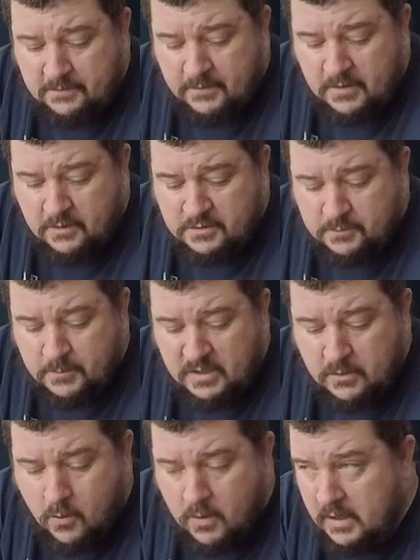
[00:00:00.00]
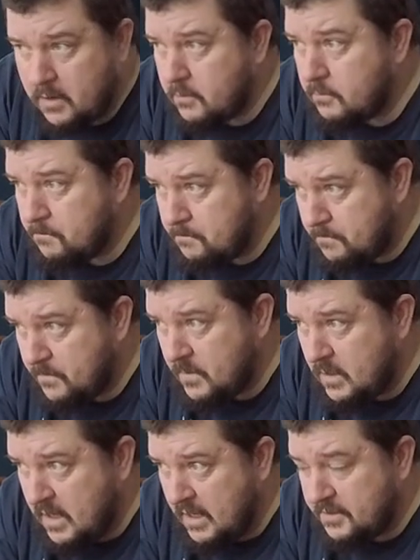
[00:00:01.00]
videos of me going out
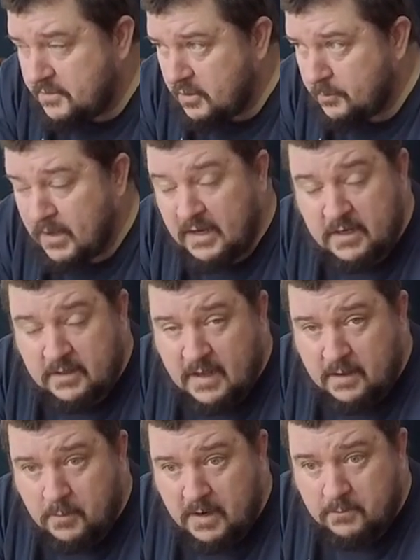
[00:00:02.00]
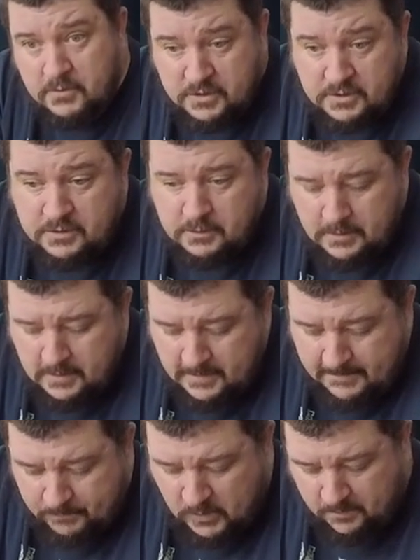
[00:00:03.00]
and doing painting that way, which is
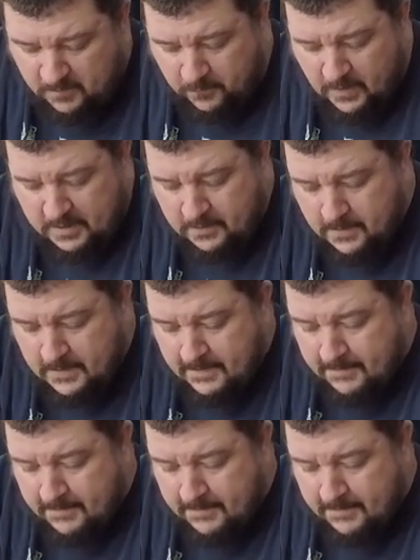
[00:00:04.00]
gonna be fun.